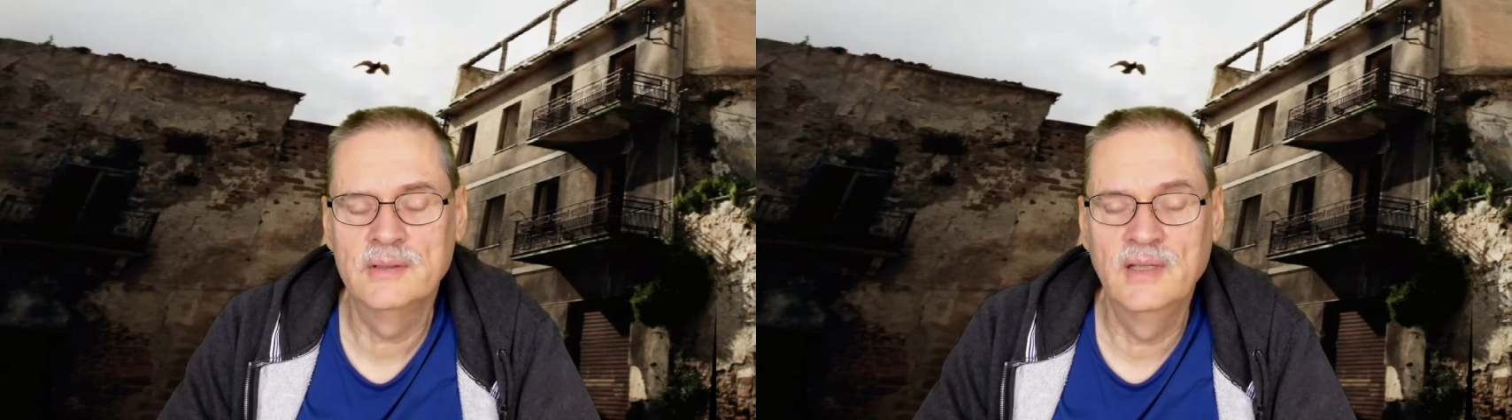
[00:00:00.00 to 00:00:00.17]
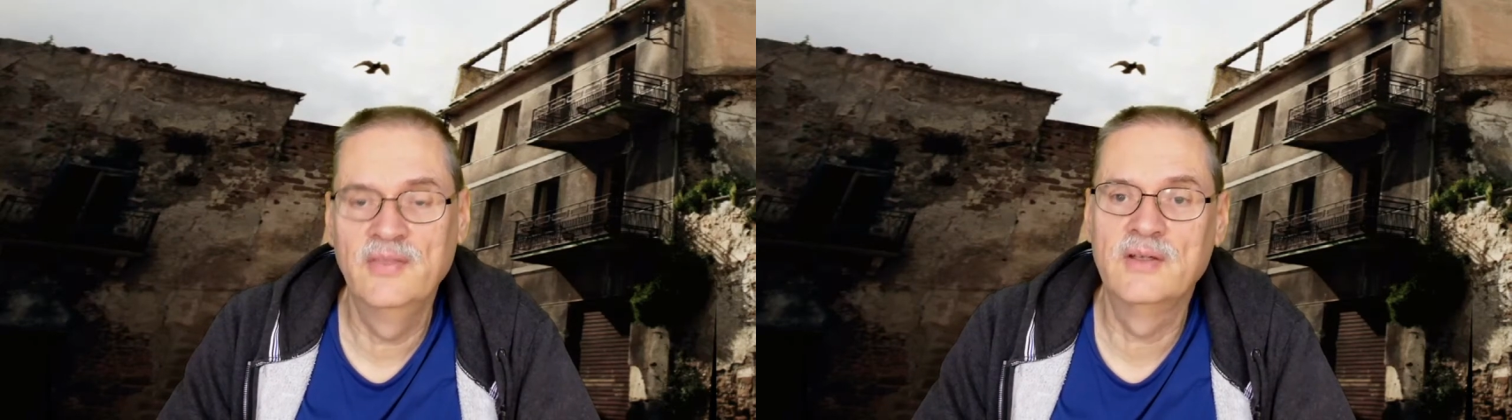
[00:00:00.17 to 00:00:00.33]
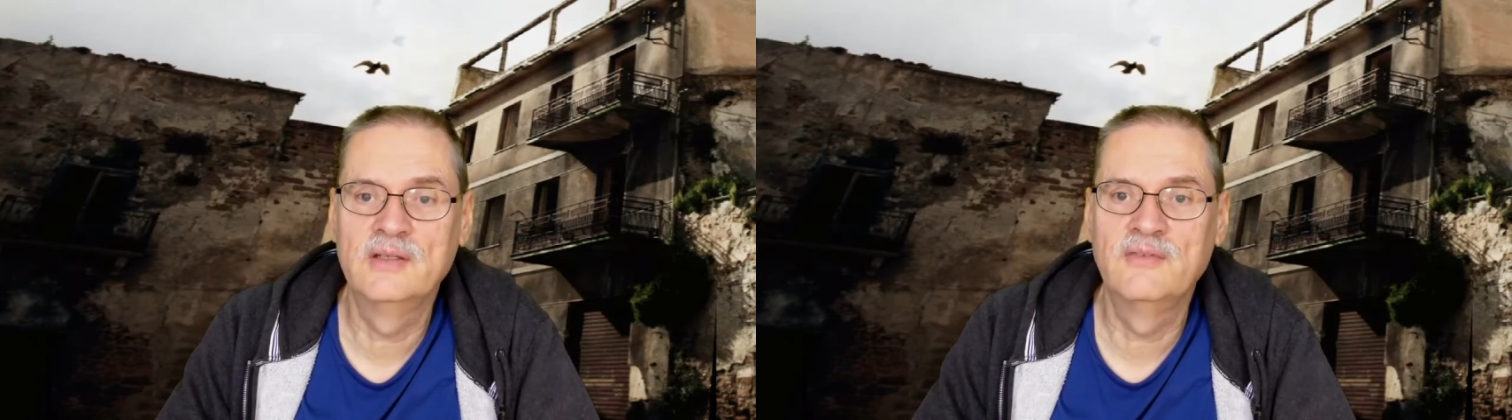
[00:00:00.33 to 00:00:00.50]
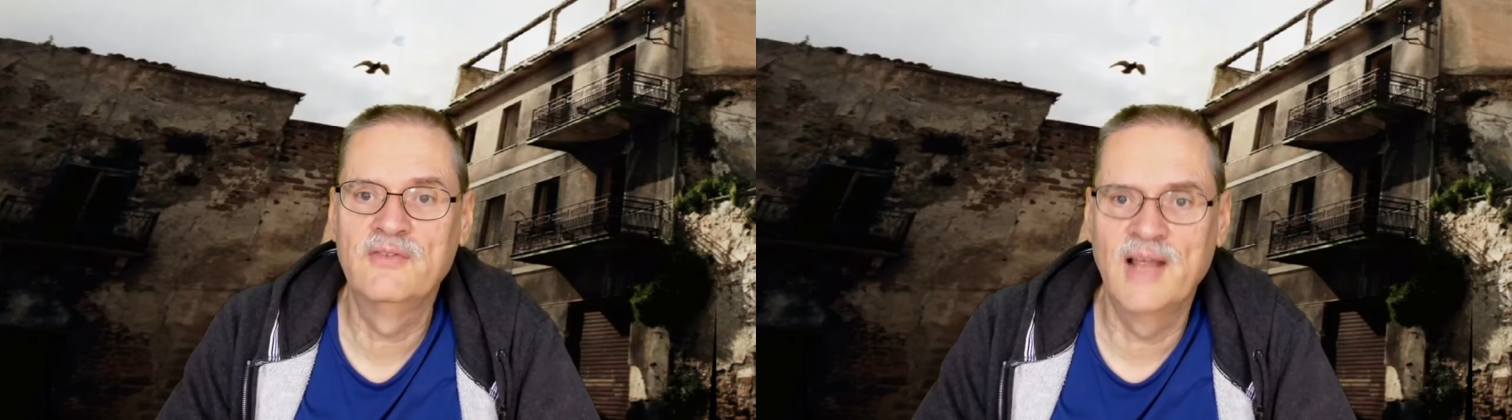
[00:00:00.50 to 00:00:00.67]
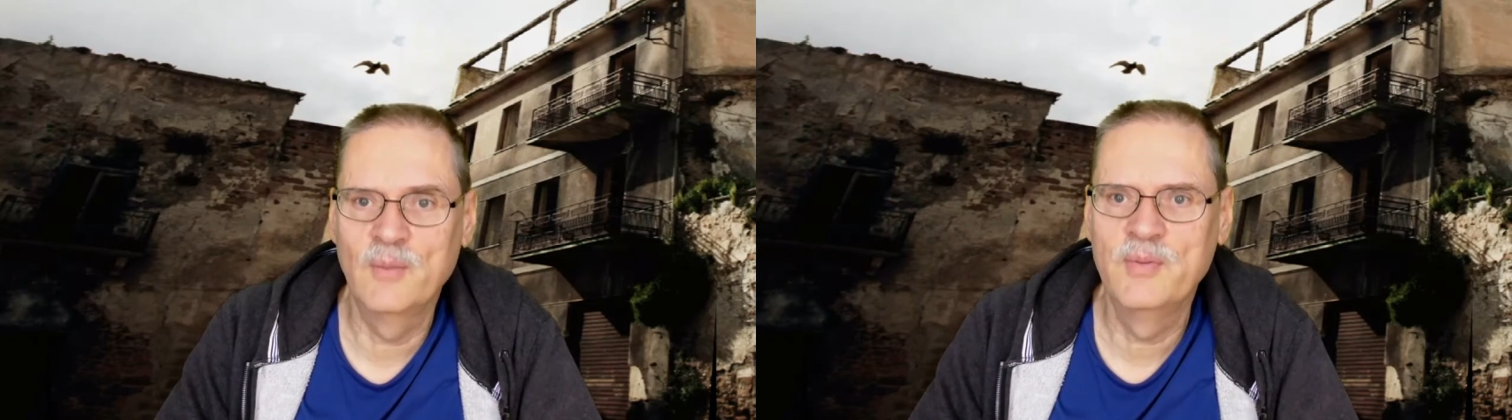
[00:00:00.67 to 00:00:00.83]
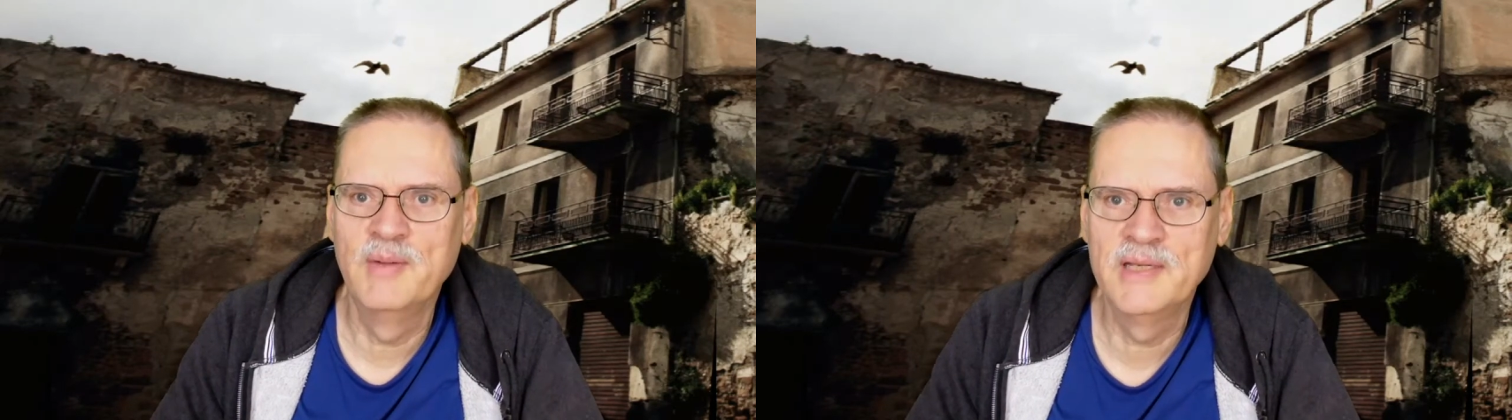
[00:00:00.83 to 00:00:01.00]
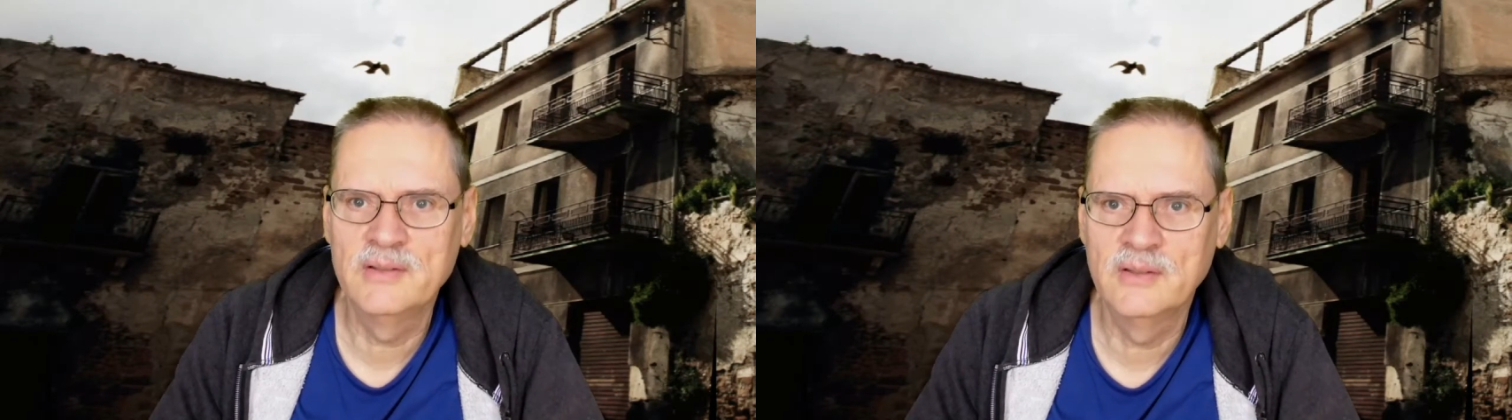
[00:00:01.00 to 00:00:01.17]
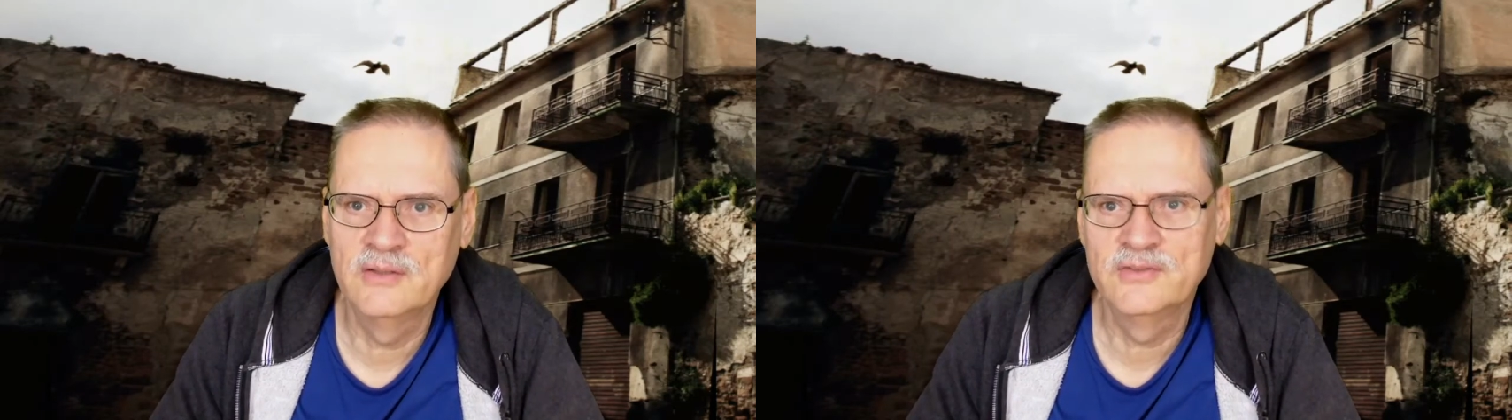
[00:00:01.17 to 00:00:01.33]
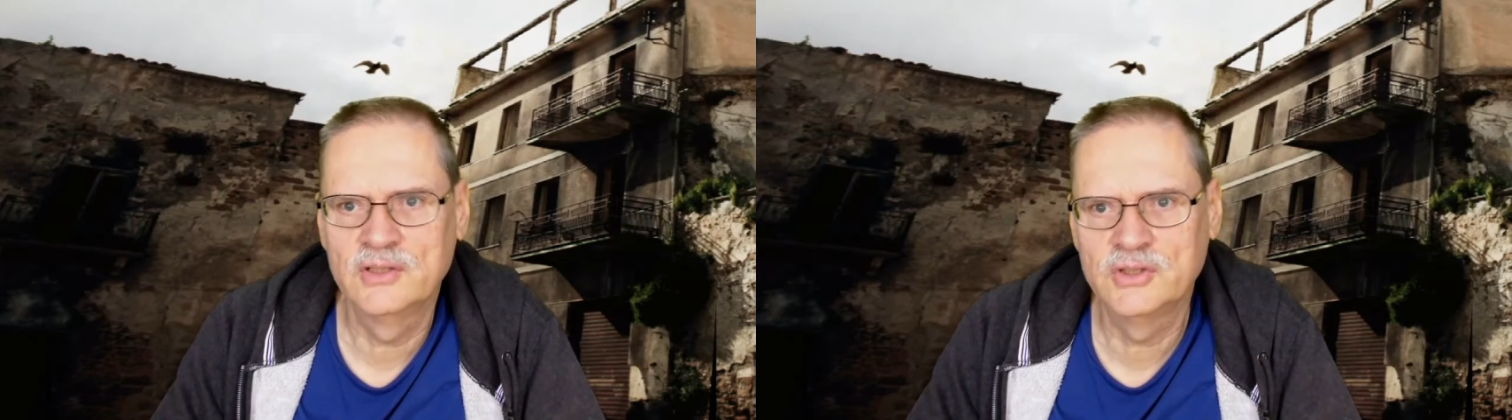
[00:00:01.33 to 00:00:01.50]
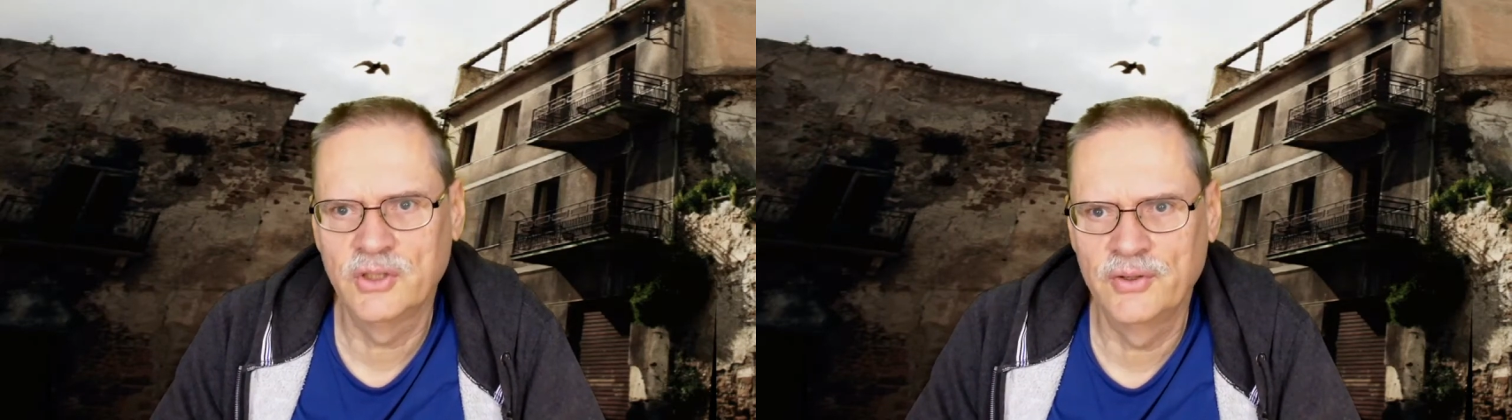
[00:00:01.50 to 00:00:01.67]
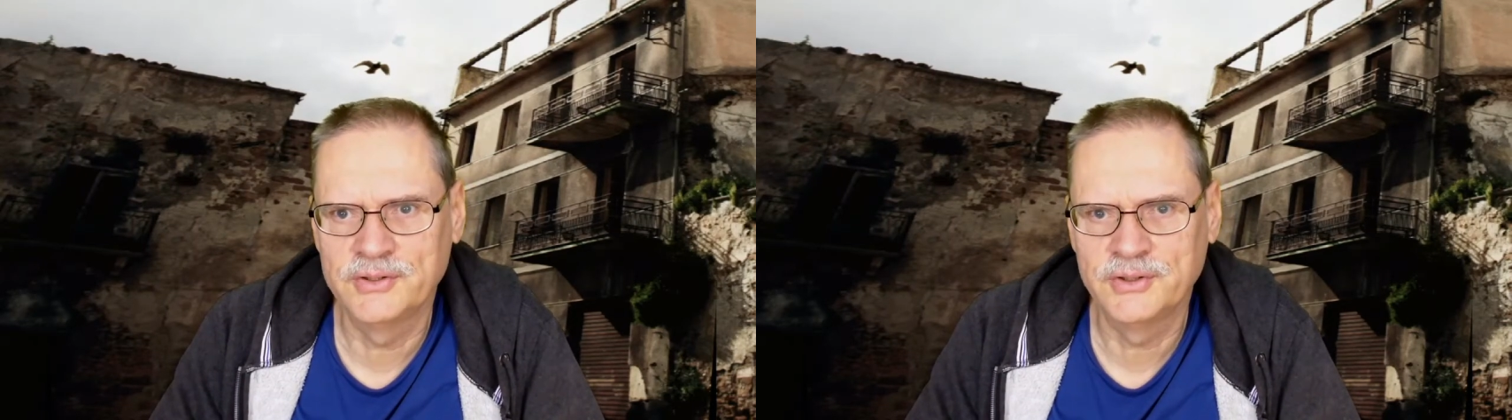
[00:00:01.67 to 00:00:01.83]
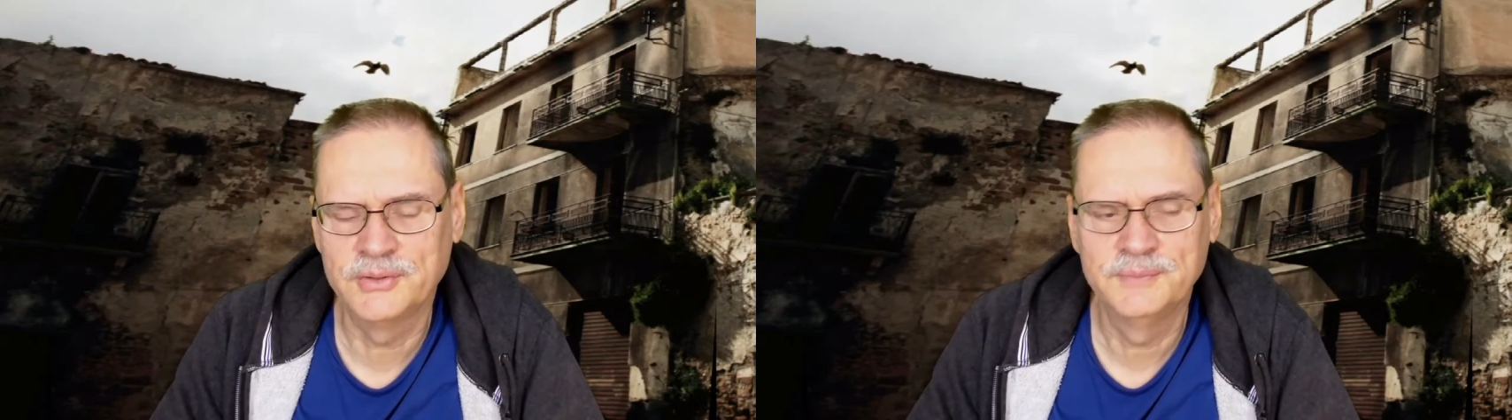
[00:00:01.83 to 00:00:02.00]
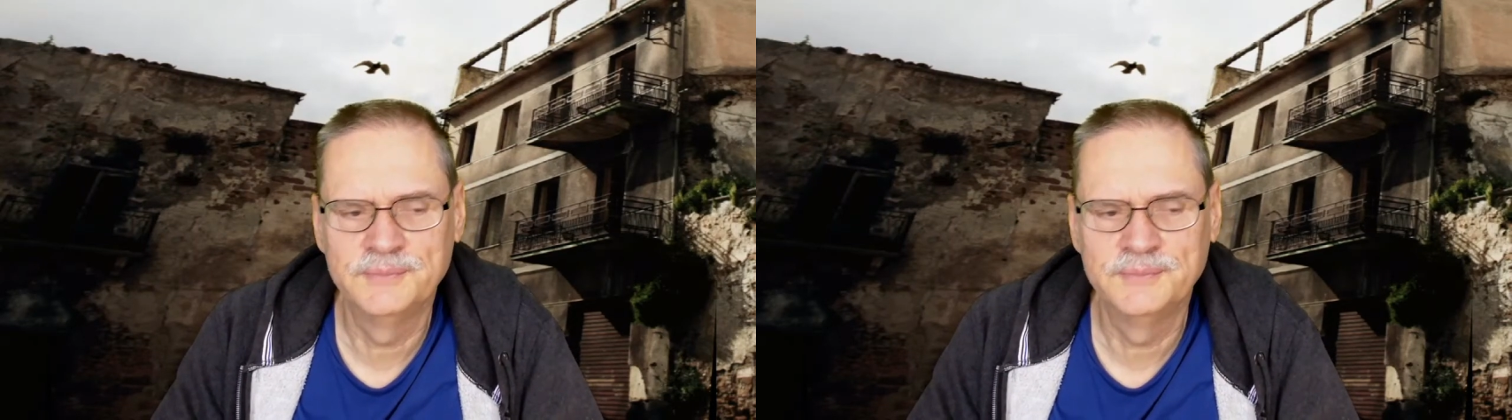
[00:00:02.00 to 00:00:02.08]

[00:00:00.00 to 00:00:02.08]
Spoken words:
in the development of the church.